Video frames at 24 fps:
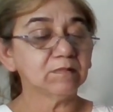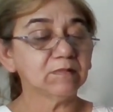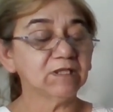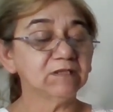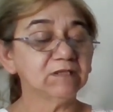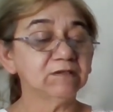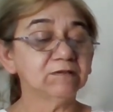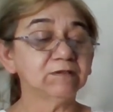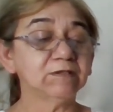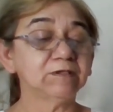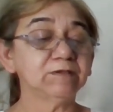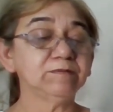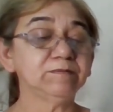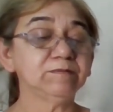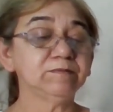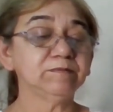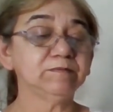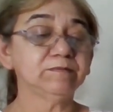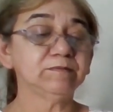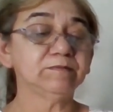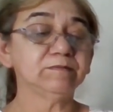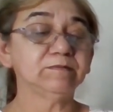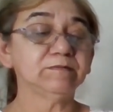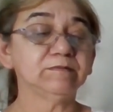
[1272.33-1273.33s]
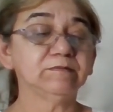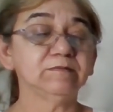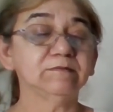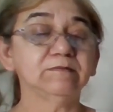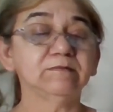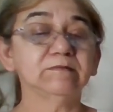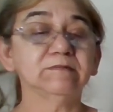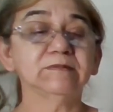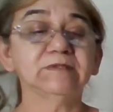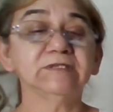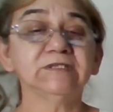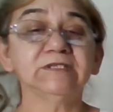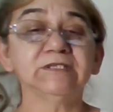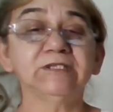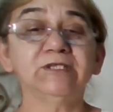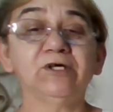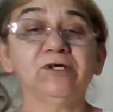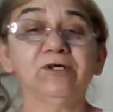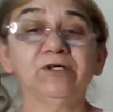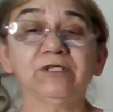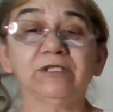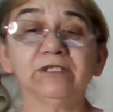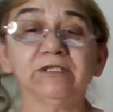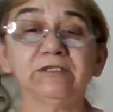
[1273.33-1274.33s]
it's a
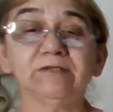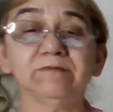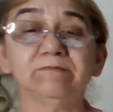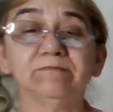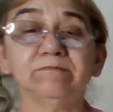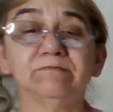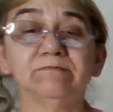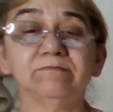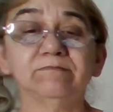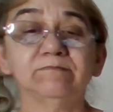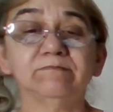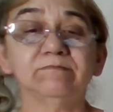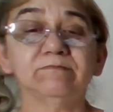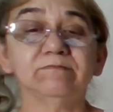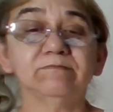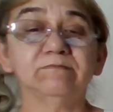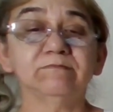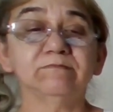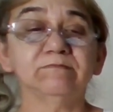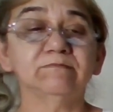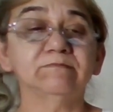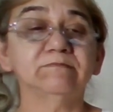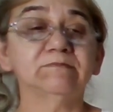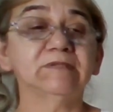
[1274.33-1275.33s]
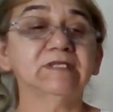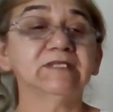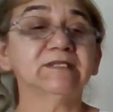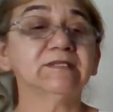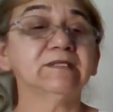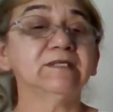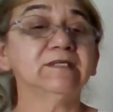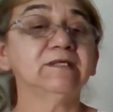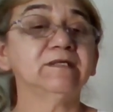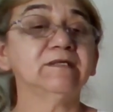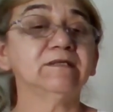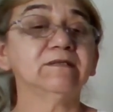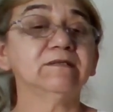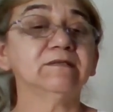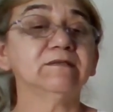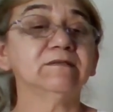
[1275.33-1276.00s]
dog. I think.